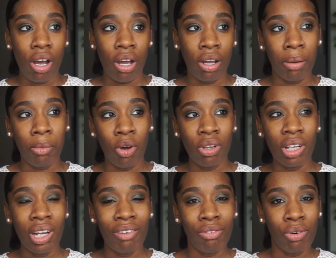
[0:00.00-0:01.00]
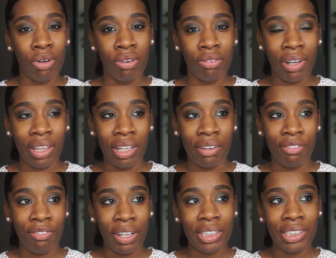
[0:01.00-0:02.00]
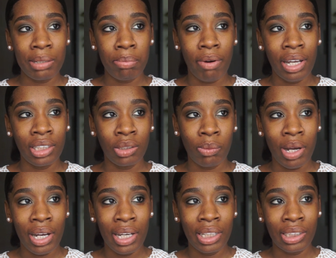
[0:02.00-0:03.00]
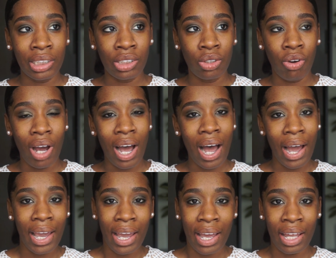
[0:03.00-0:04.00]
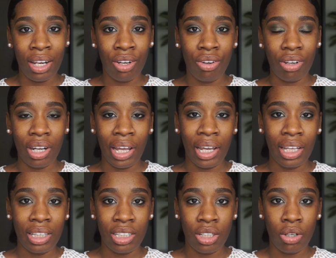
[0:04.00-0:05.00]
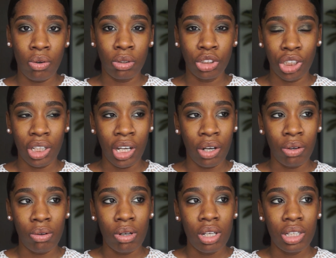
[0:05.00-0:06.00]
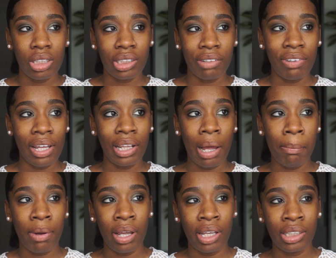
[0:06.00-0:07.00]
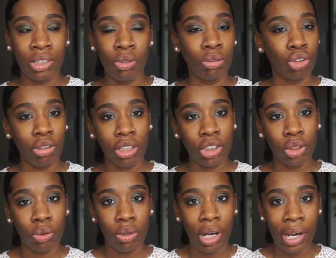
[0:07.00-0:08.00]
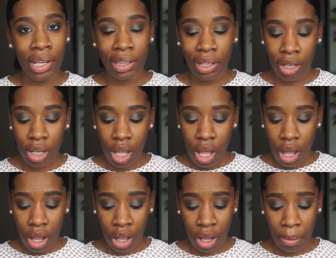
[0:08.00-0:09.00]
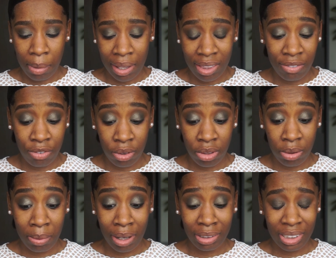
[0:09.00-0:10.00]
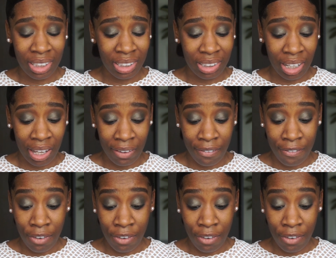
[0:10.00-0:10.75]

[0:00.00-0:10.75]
on the level of, I think, Fenty price wise. It's not high end like Dior, Chanel, stuff like that, but it's not drugstore either. I think £43 is a